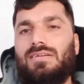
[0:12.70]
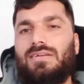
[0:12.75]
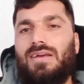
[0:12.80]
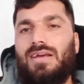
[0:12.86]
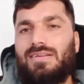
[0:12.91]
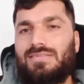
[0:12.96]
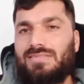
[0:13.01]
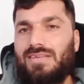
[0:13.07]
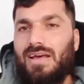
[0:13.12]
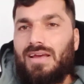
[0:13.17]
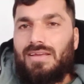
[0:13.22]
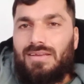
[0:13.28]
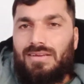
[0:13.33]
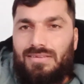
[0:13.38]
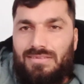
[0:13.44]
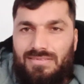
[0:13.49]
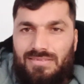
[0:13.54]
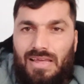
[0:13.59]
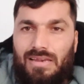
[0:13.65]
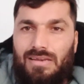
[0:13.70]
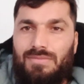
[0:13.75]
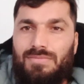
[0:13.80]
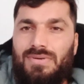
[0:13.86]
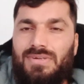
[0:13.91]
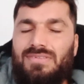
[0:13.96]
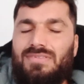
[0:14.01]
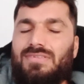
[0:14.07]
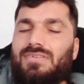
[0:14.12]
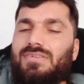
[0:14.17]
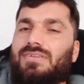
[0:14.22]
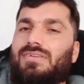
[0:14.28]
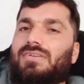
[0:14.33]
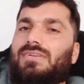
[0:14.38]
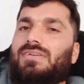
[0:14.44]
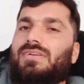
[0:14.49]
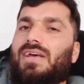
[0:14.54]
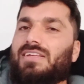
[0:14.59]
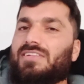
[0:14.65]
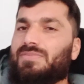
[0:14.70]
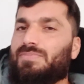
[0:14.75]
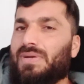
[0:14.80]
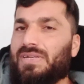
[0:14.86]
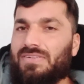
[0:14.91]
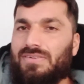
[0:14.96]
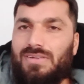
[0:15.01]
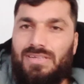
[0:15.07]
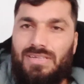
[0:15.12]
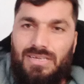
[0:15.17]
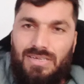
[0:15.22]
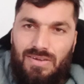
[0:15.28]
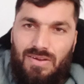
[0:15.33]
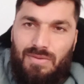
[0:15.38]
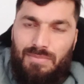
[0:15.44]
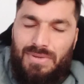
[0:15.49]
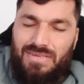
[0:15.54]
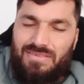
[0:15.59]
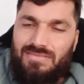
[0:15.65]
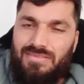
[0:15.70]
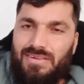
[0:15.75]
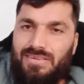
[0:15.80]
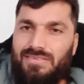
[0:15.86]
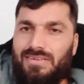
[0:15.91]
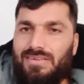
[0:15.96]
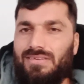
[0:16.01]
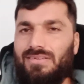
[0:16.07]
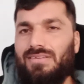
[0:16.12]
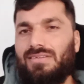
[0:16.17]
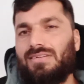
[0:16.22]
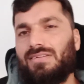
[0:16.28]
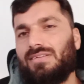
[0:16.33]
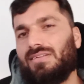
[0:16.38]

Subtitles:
SI syllabus, especially economics section.